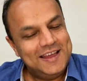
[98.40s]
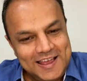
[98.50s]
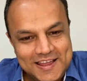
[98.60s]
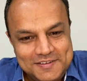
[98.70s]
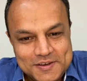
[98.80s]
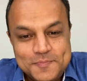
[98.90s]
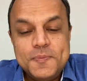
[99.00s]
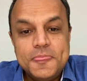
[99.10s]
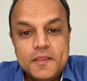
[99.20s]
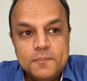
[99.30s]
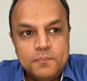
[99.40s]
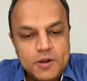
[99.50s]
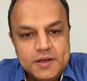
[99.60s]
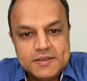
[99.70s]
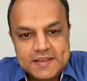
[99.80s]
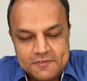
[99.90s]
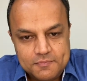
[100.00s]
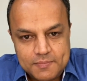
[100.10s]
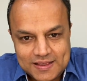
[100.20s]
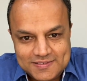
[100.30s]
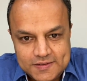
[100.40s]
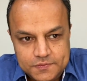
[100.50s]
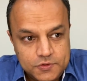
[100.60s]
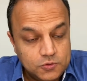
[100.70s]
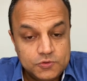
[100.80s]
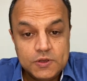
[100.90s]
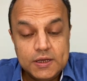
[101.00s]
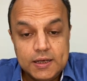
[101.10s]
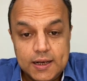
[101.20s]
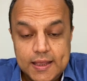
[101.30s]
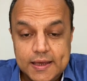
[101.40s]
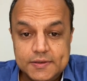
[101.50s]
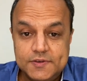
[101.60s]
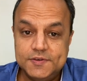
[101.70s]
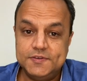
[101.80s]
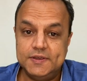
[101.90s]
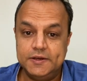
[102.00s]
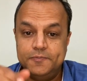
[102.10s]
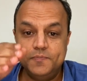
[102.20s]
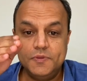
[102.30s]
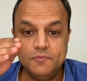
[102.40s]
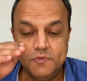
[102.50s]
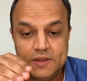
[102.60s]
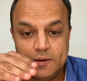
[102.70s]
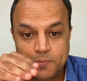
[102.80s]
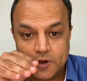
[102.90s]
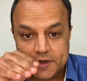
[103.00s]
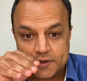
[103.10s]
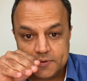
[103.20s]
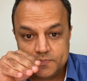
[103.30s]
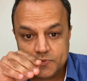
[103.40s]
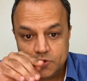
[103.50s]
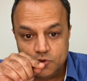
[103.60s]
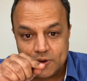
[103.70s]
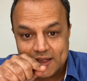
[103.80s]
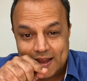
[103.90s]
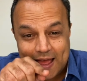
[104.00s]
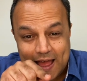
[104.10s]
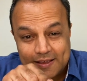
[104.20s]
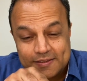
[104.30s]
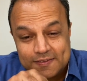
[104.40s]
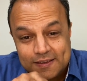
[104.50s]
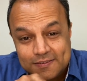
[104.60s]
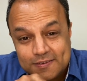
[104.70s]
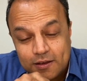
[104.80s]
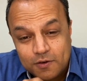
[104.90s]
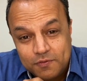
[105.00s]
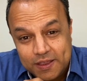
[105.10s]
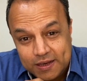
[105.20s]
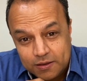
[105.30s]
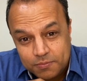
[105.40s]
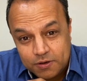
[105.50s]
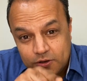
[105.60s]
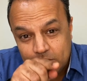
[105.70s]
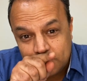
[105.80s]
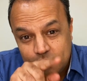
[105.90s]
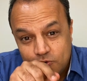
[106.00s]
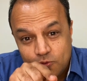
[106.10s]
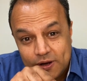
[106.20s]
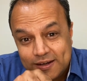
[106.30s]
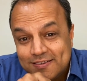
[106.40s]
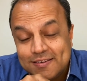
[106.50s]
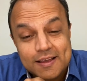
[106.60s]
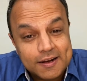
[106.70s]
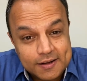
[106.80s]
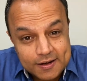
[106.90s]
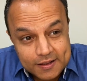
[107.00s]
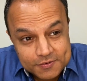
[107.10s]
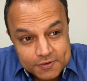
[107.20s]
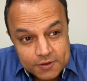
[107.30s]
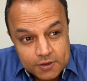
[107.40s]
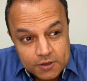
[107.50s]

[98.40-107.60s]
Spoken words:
Anyway, pointers have massive use. Like I just said, with a pointer, you can access a variable through its address.